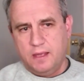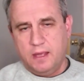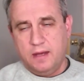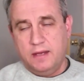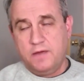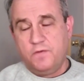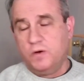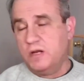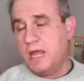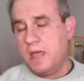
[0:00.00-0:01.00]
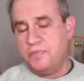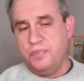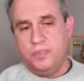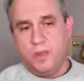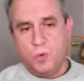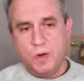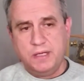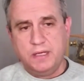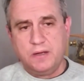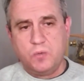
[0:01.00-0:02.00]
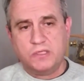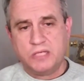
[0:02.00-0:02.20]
and therefore they had no idea what